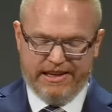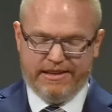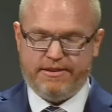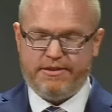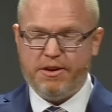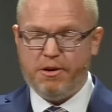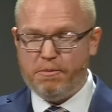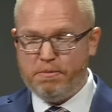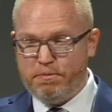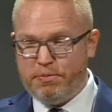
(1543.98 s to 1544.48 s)

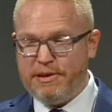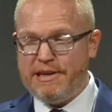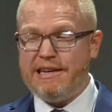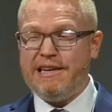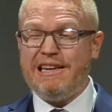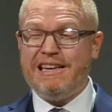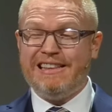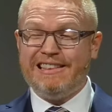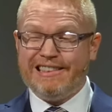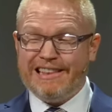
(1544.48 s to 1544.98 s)
And so,
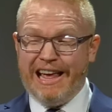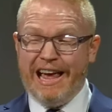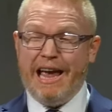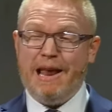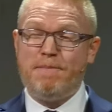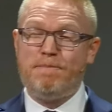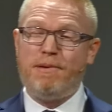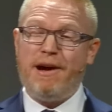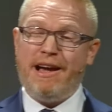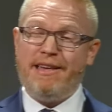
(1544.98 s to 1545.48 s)
being
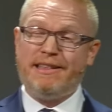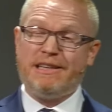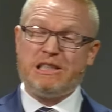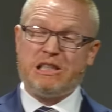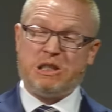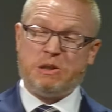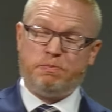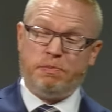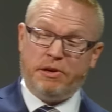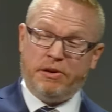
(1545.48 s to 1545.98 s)
led by the
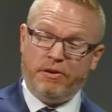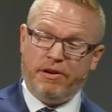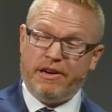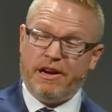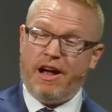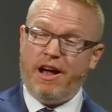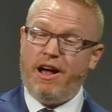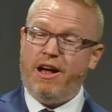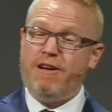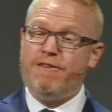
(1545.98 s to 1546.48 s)

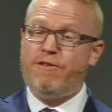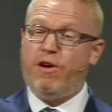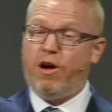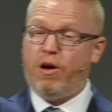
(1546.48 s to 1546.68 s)
spirit of